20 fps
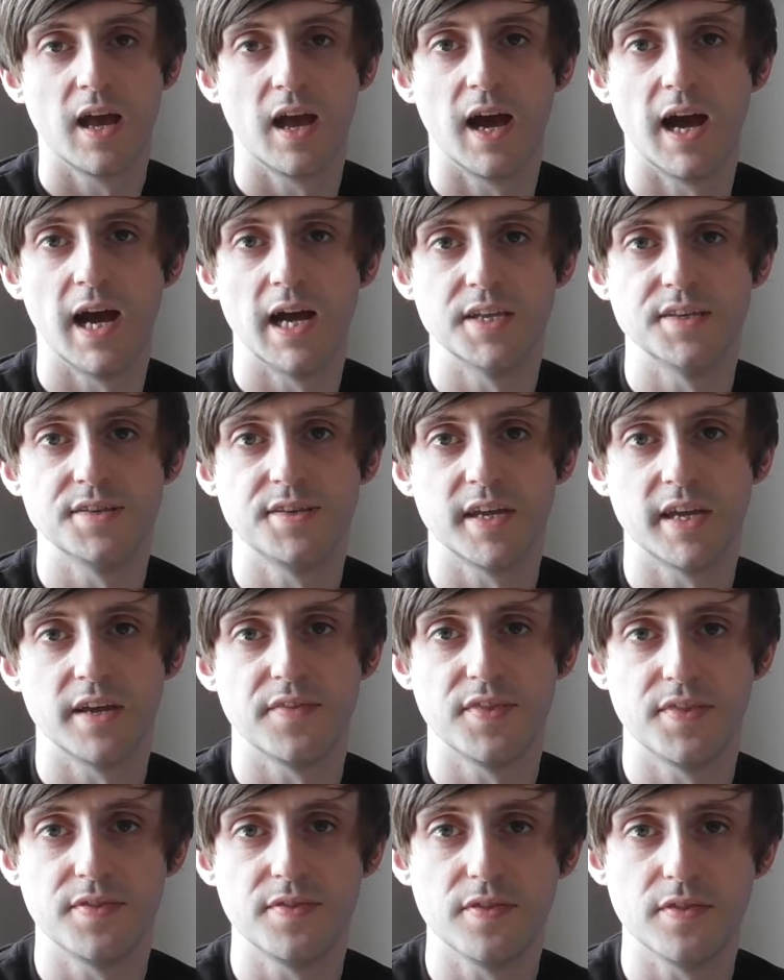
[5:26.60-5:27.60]
and uh,
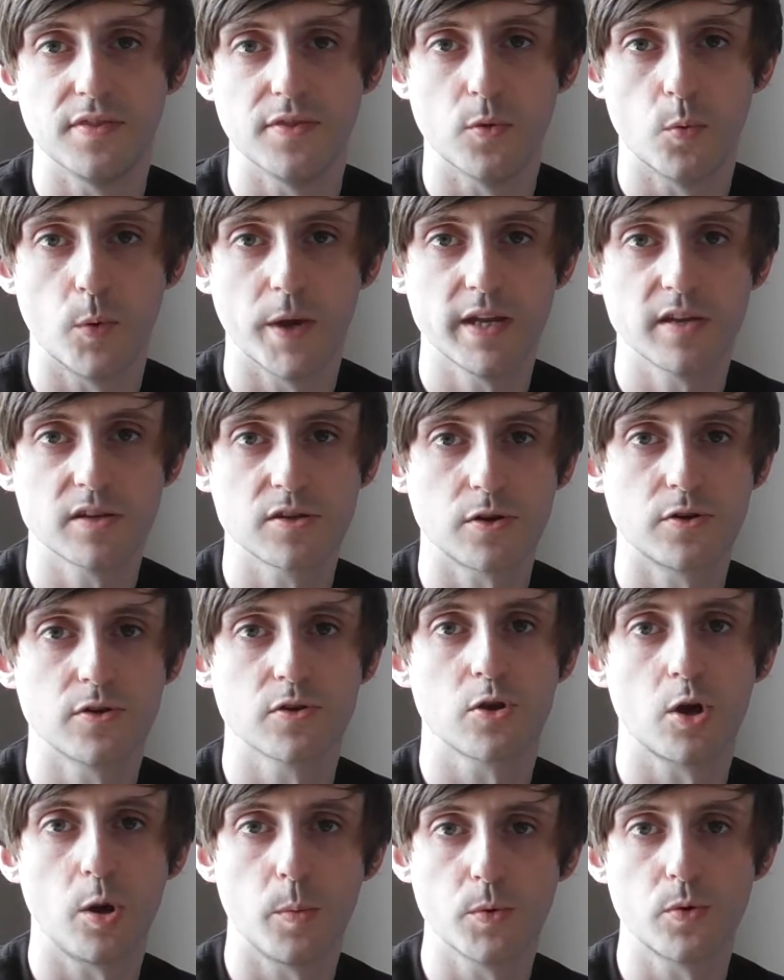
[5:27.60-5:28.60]
the way to turn the
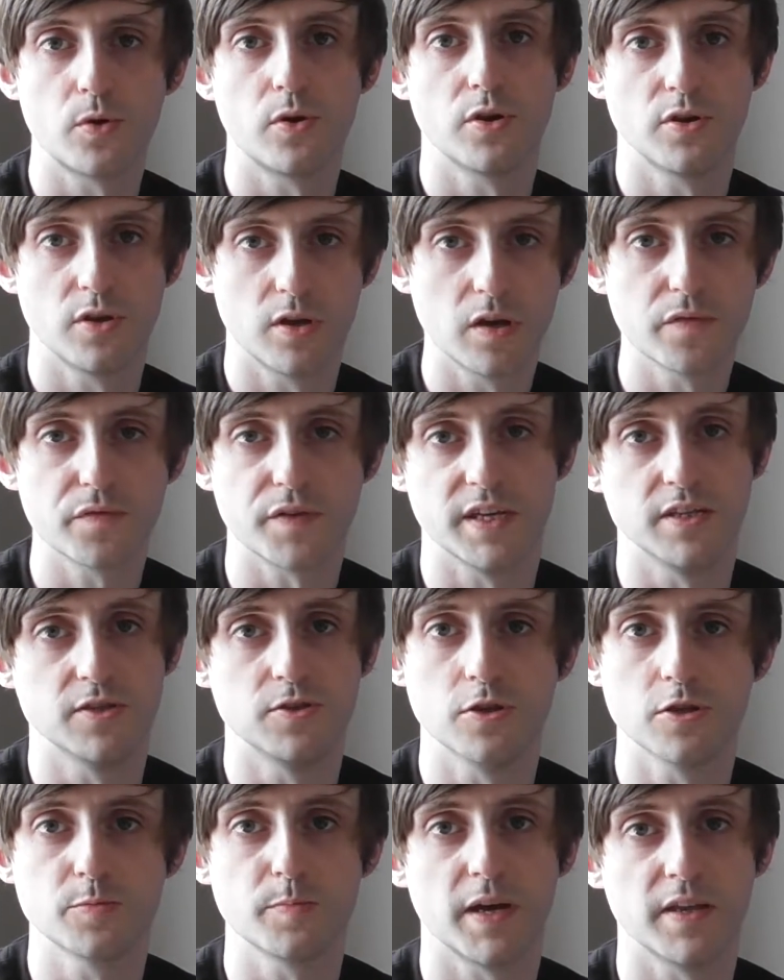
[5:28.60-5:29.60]
Commodore on and off is
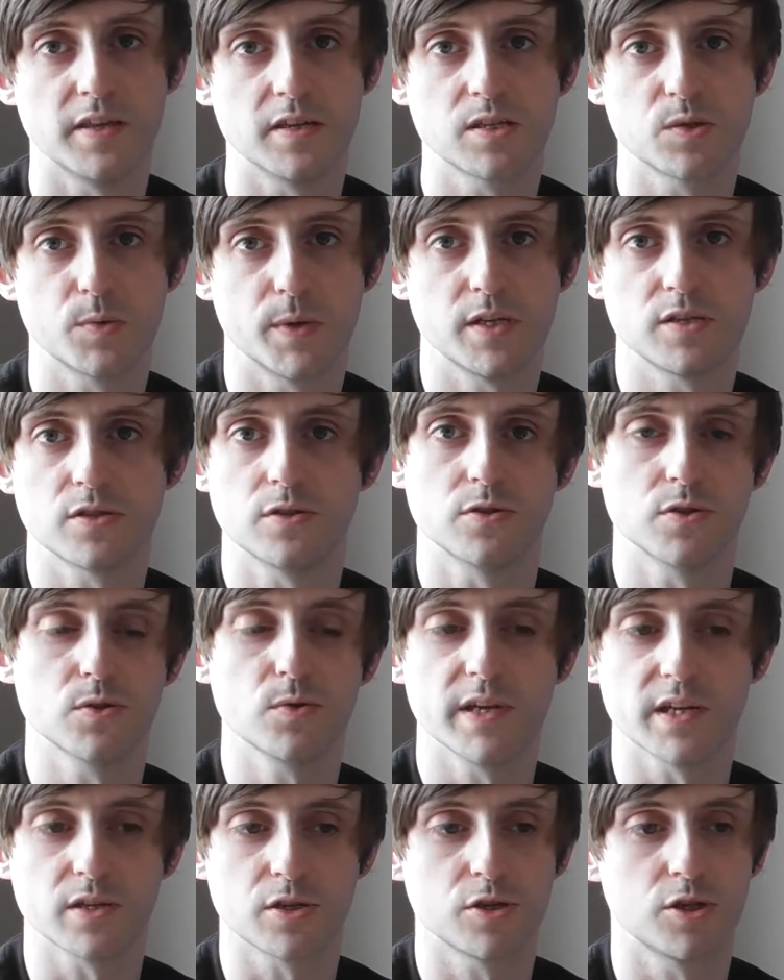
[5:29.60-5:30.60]
just by the switch. There's no
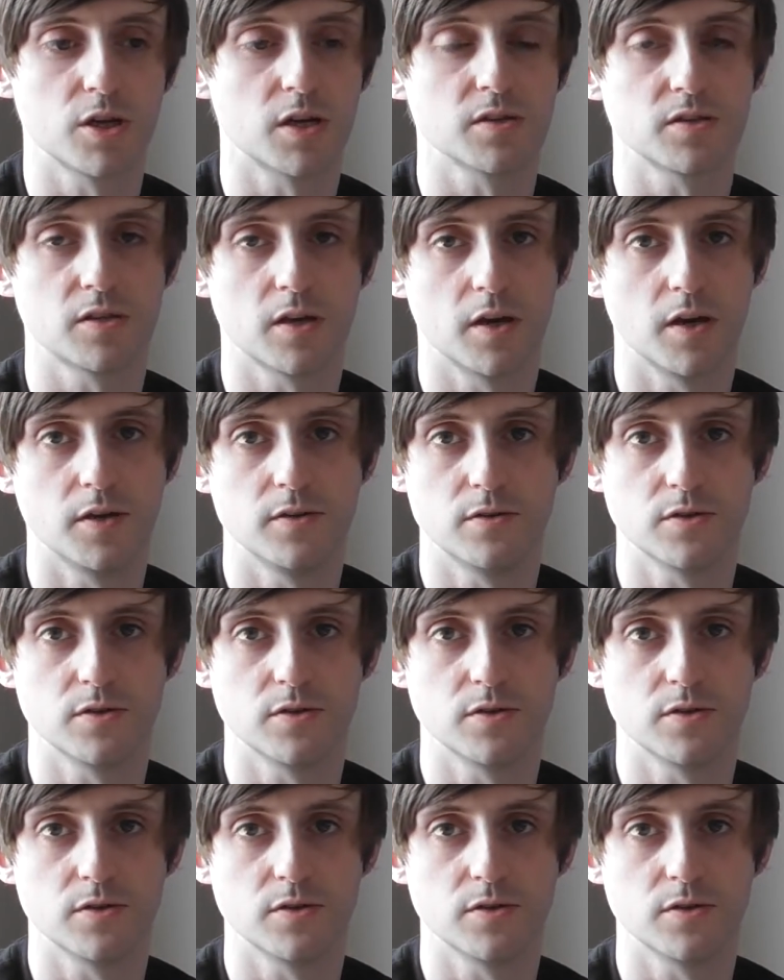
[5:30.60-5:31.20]
like shutdown.